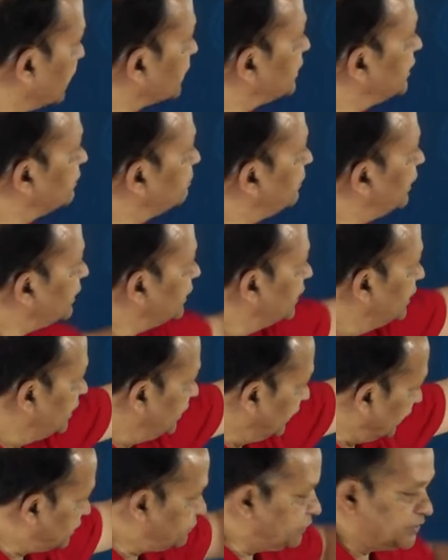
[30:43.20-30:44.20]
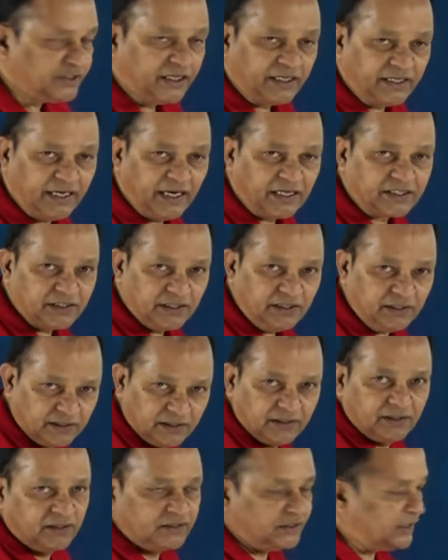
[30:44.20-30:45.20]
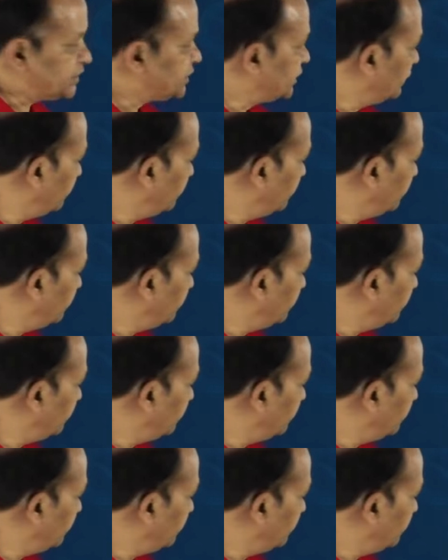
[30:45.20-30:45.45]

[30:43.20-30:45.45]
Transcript: nothing but HVZ reaction. Just